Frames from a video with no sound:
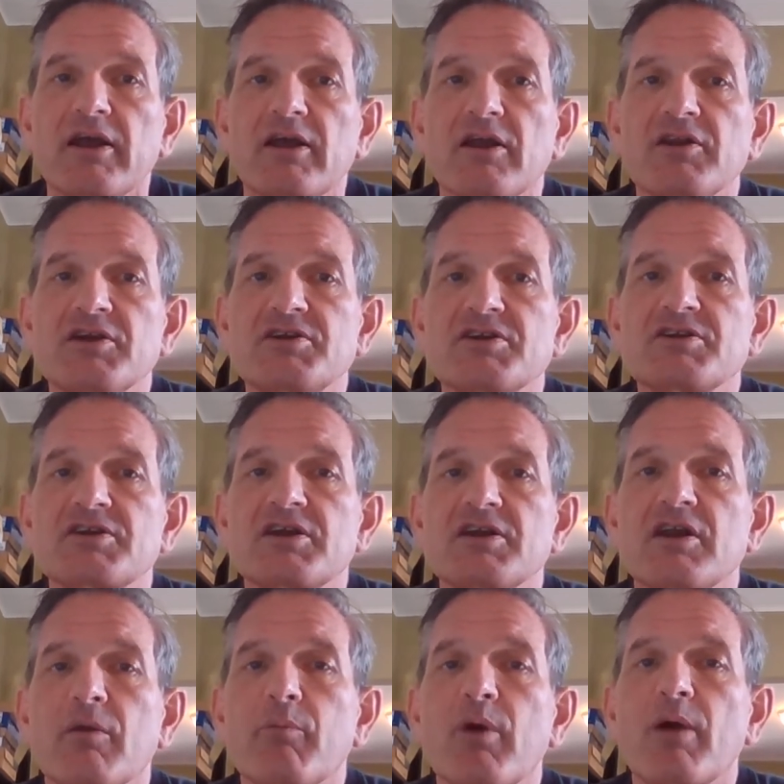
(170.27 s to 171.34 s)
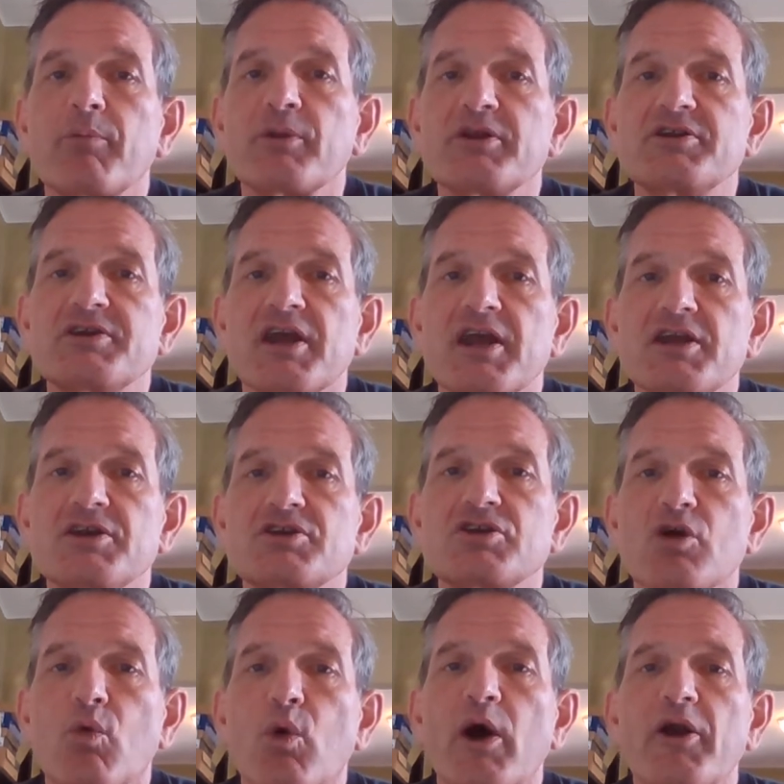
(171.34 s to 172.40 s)
Conditions can abruptly
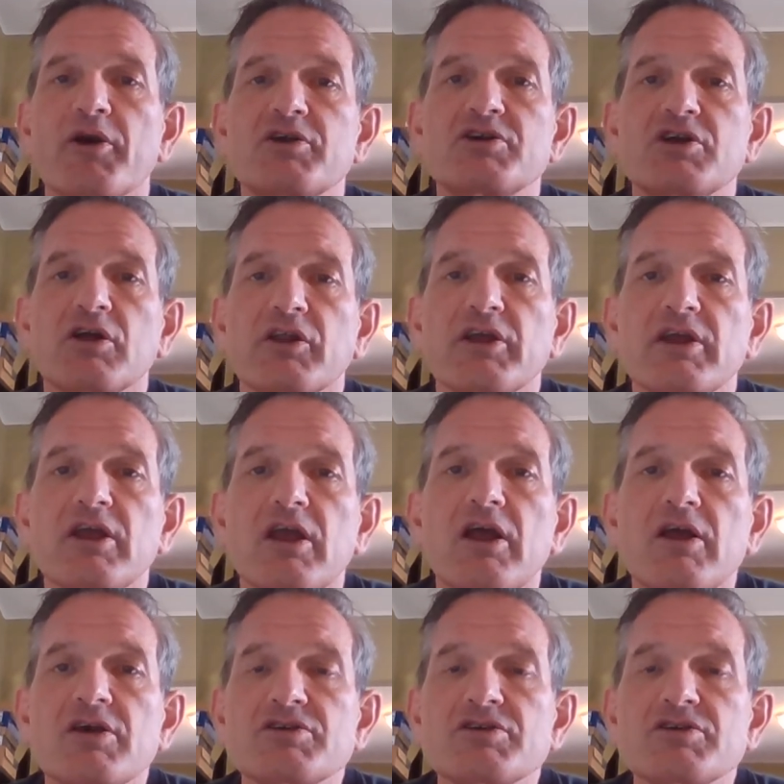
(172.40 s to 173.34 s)
change to wet or chilly,